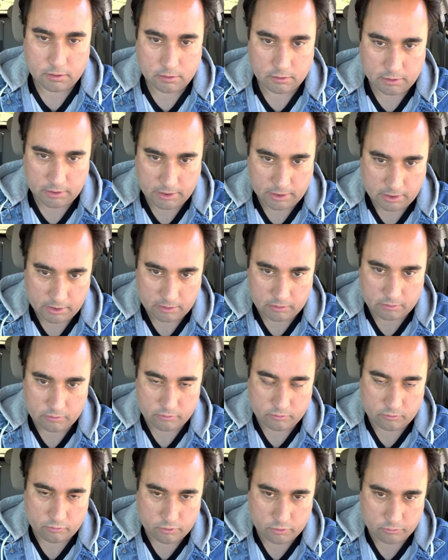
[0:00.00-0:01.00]
Now,
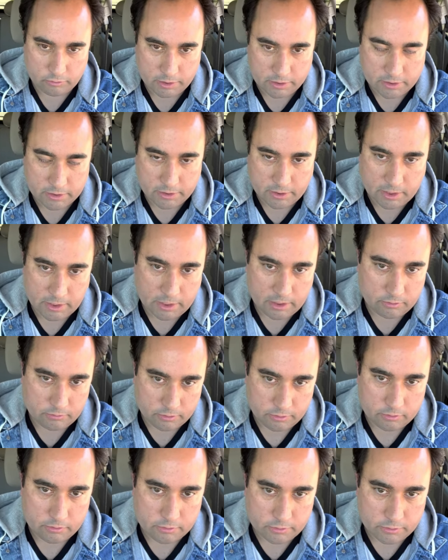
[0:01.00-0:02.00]
would we deny
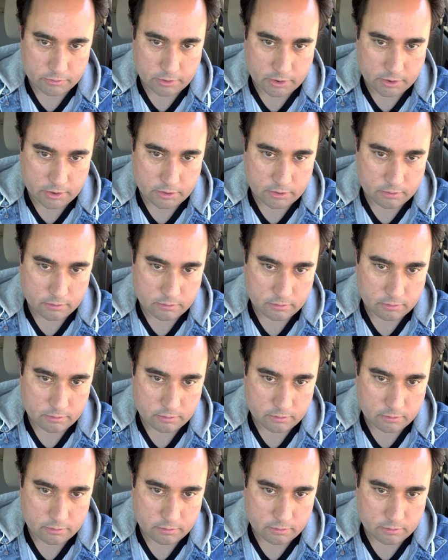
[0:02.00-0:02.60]
Rihuzuki?